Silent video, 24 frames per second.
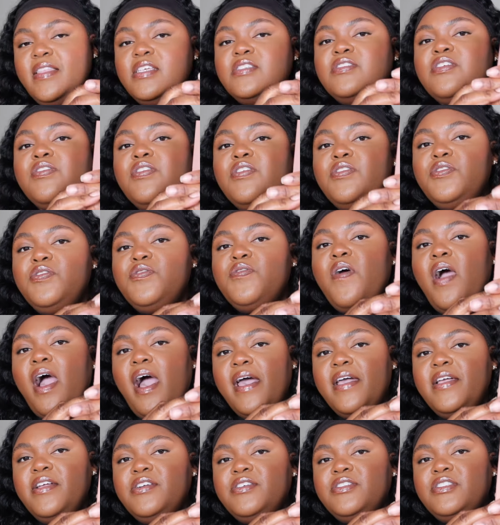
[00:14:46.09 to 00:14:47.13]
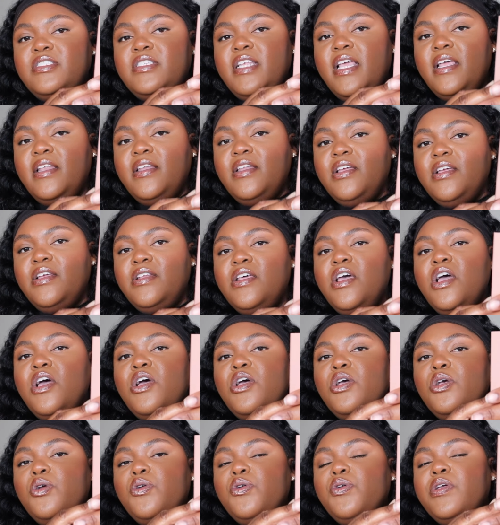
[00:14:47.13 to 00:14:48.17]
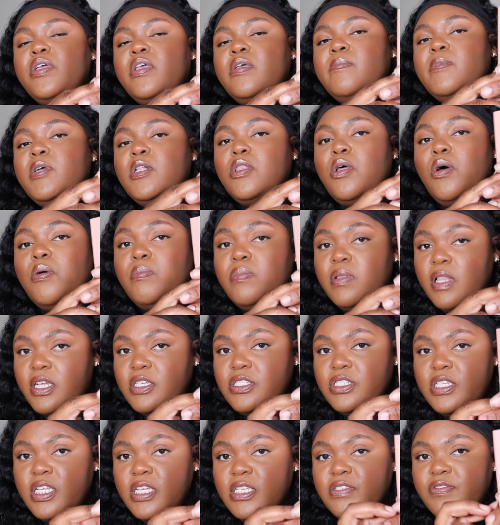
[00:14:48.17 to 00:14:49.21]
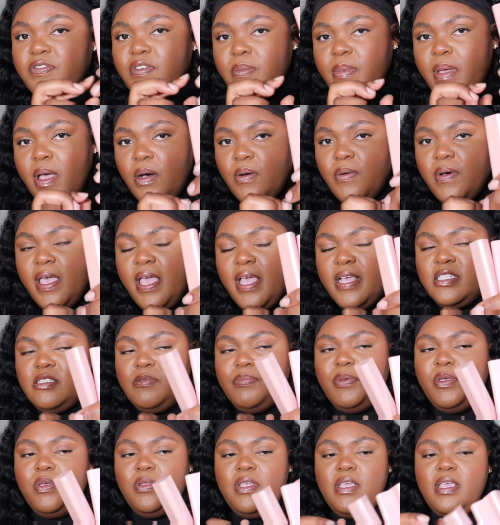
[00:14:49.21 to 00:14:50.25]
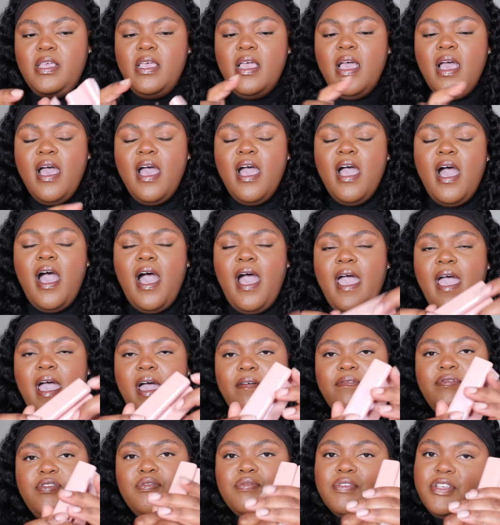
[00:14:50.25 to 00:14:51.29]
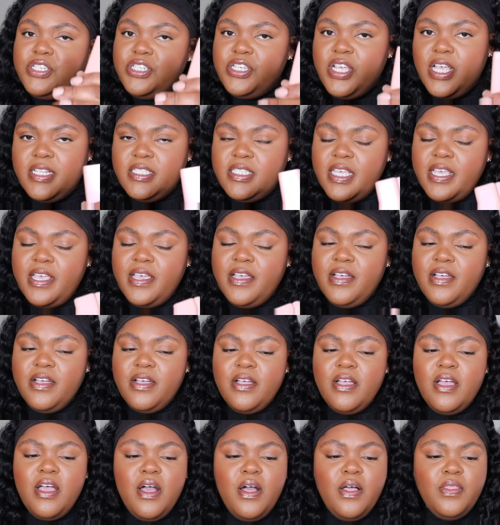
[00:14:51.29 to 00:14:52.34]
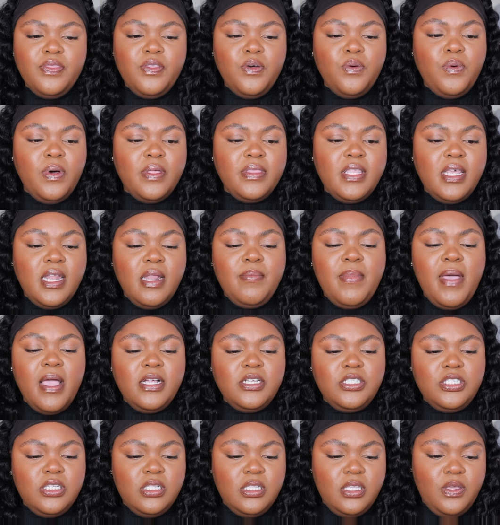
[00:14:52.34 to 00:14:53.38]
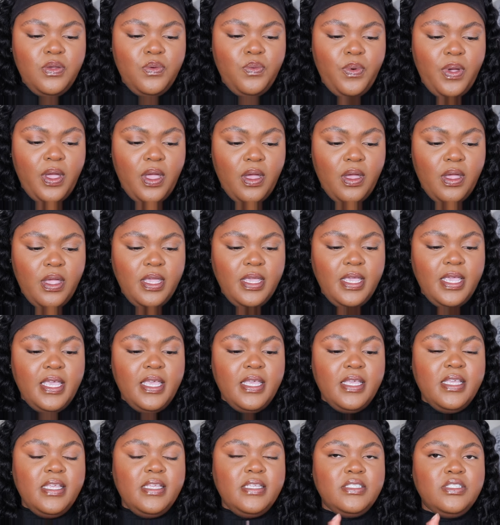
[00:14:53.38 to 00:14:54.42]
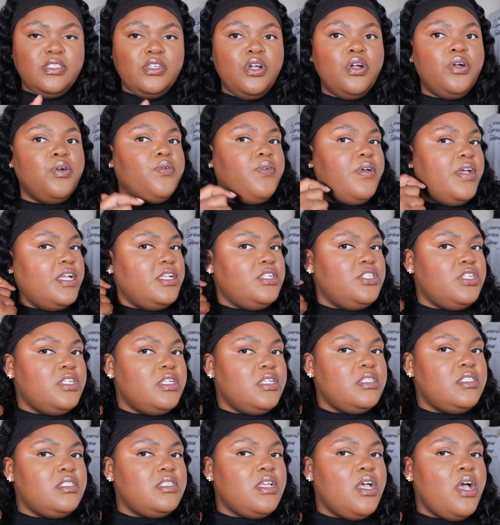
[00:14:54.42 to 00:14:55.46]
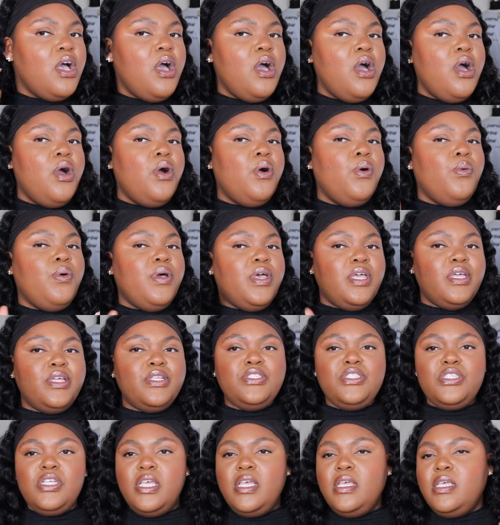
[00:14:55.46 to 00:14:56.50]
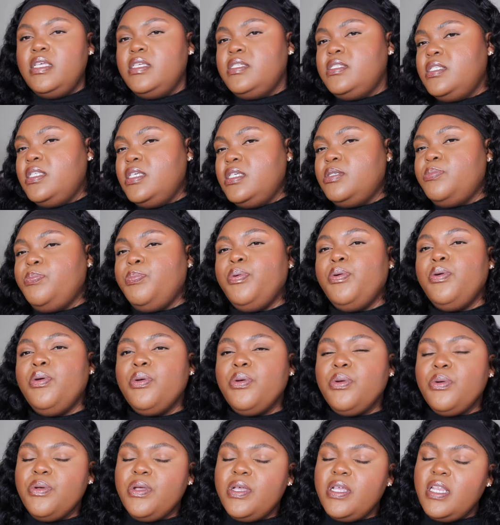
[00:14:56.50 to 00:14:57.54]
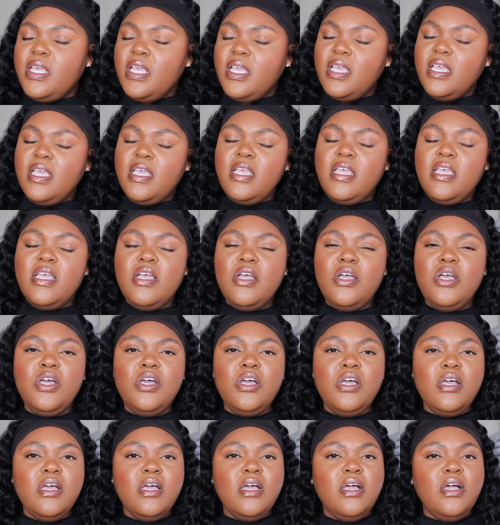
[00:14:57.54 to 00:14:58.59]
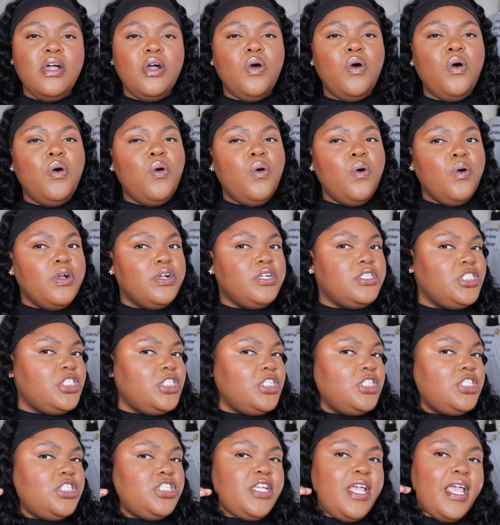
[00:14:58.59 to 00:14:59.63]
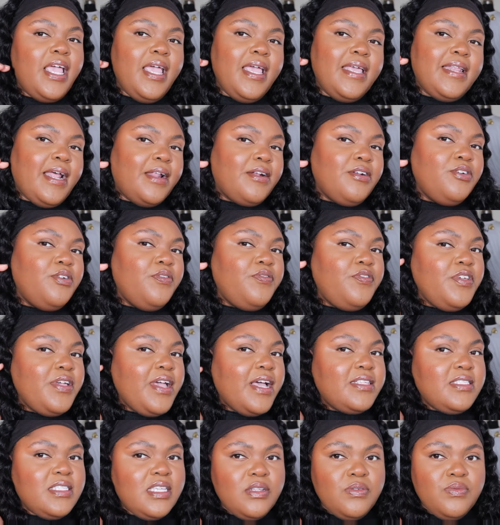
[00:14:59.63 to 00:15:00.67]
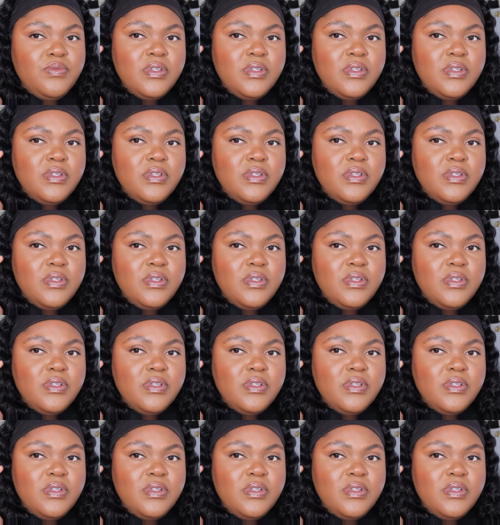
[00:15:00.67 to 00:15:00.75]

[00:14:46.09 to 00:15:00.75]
these are the new Higher Standard Cream Glow Blush Sticks from LYS Beauty. I have 3 shades here. The one that I'm actually wearing is Courageous, which is this pretty orangey shade. I don't know if you guys can